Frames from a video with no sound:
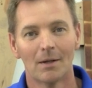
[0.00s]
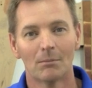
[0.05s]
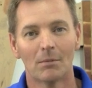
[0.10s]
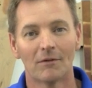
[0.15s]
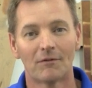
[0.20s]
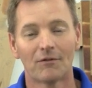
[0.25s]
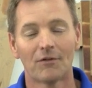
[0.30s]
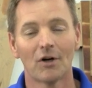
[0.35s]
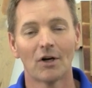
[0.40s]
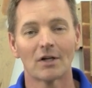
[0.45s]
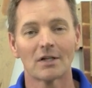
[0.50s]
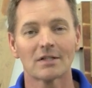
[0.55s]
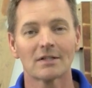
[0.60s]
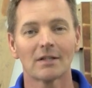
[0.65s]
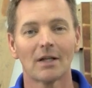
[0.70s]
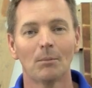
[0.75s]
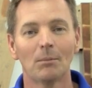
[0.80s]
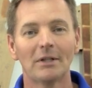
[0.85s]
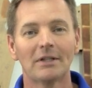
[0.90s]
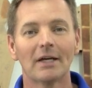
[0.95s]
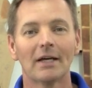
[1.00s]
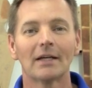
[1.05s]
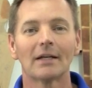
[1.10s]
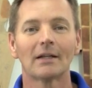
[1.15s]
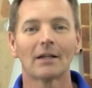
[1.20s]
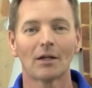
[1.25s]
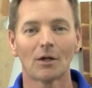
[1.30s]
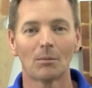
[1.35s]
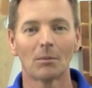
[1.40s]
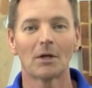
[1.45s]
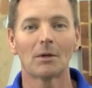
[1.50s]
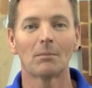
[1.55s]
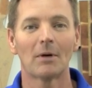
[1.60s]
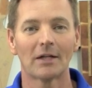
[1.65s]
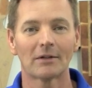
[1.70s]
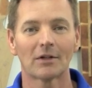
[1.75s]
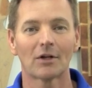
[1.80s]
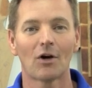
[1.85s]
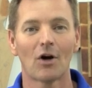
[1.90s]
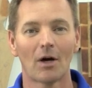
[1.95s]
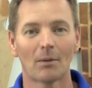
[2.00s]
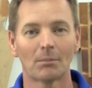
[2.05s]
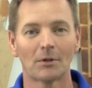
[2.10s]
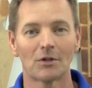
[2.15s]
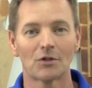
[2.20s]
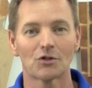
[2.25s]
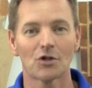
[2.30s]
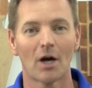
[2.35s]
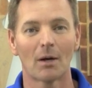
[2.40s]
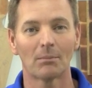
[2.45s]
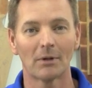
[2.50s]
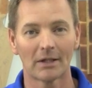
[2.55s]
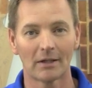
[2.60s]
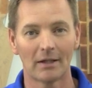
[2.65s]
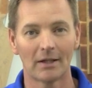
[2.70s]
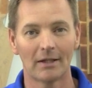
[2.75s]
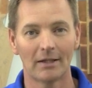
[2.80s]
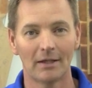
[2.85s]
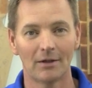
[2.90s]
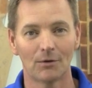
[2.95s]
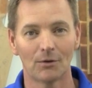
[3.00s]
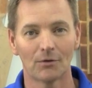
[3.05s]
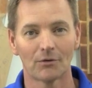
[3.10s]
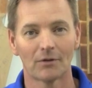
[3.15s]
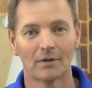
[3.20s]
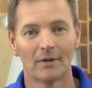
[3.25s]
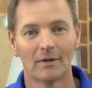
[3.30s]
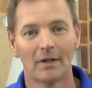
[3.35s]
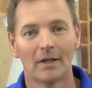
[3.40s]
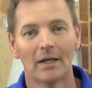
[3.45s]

But first, let me tell you a little bit about the carpenter shop at Gleneagles.